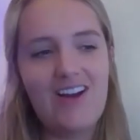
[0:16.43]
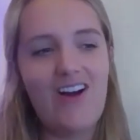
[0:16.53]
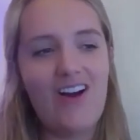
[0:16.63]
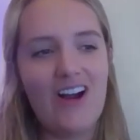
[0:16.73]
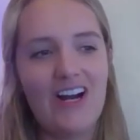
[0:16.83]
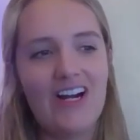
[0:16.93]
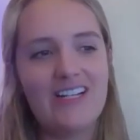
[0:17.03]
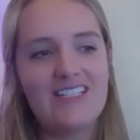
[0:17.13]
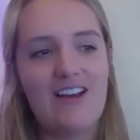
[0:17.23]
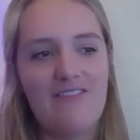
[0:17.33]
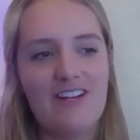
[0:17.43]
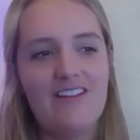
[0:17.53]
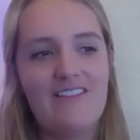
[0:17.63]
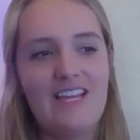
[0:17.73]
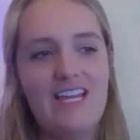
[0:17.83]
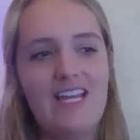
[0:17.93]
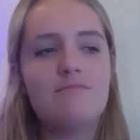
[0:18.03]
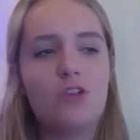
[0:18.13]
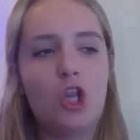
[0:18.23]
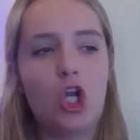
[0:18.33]
are definitely
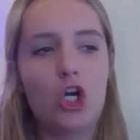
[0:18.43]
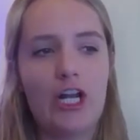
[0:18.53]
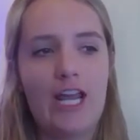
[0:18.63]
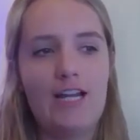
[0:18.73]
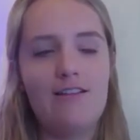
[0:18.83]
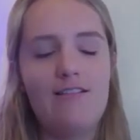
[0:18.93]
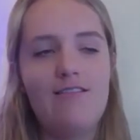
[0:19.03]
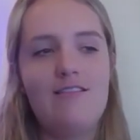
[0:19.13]
learning